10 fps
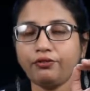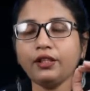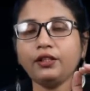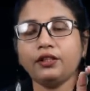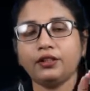
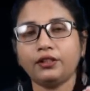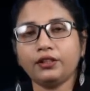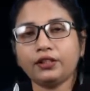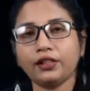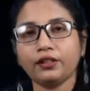a
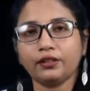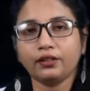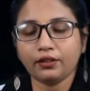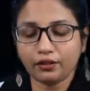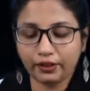state
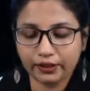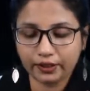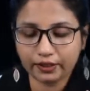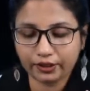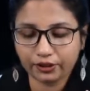
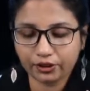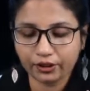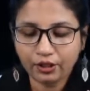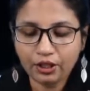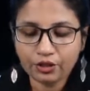legislature.
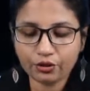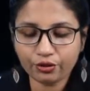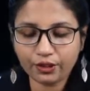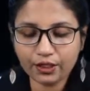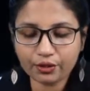So
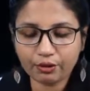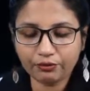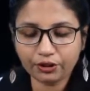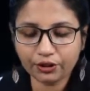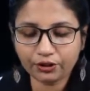this
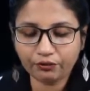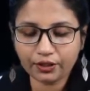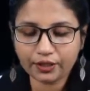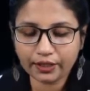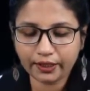provision
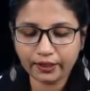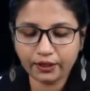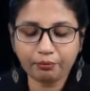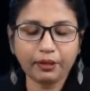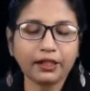was
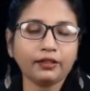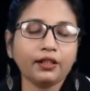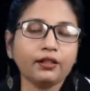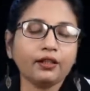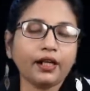added by
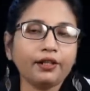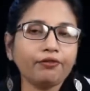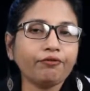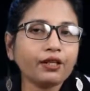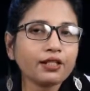the
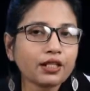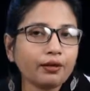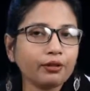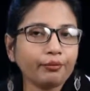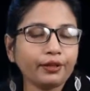91st
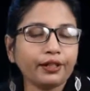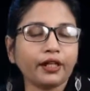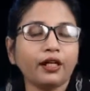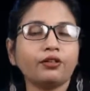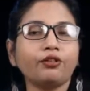Amendment
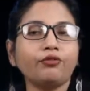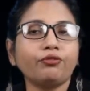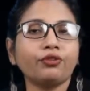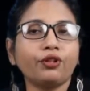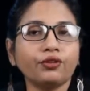Act of
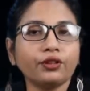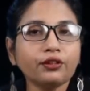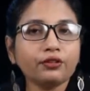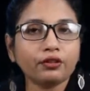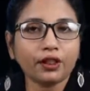
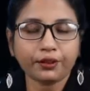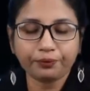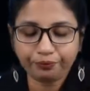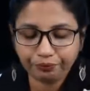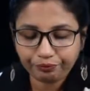2003.
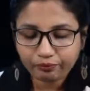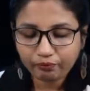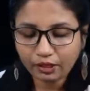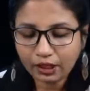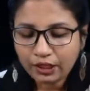
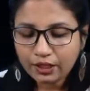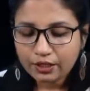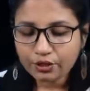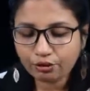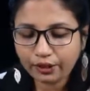
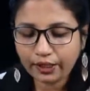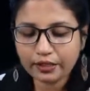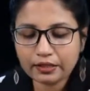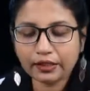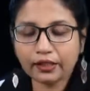So
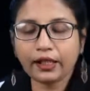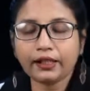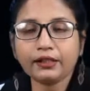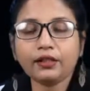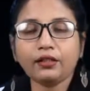next, that
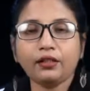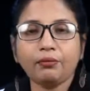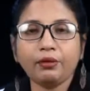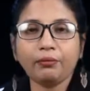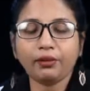either a
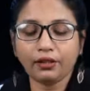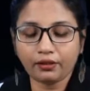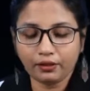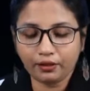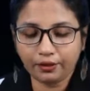member
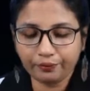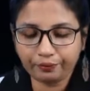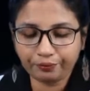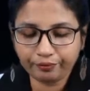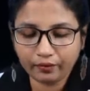
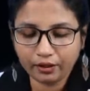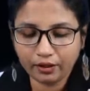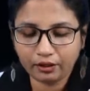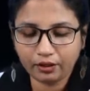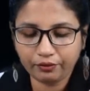
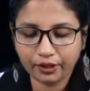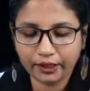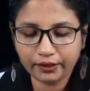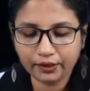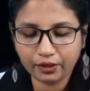of the
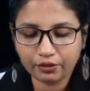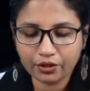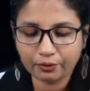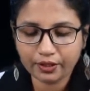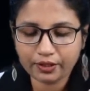either house
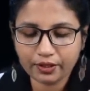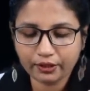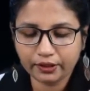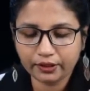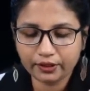of the
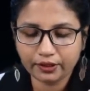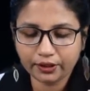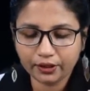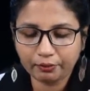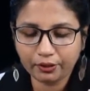state
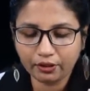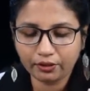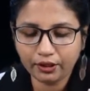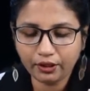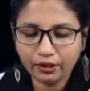legislature
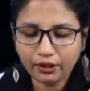belonging